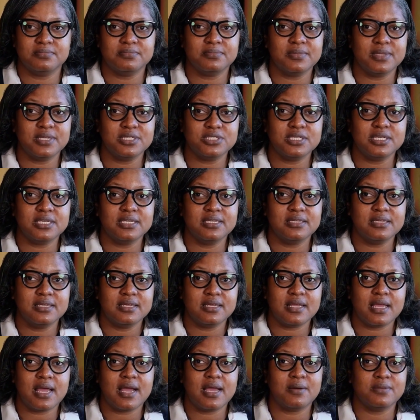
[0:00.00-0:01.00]
pitching
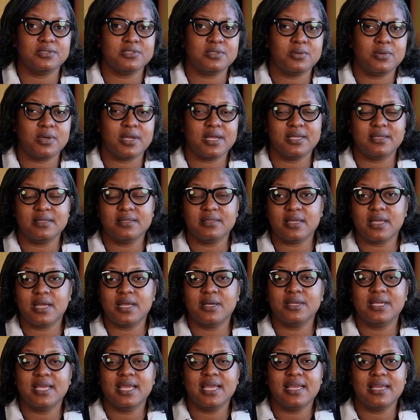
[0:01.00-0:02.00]
out the way.
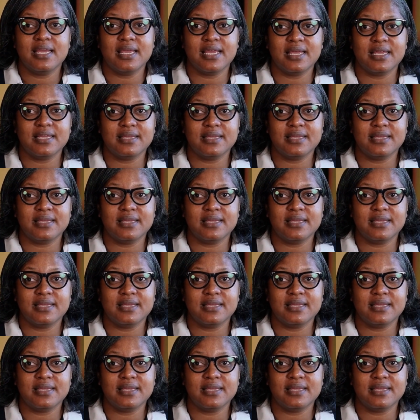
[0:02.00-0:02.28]
Okay.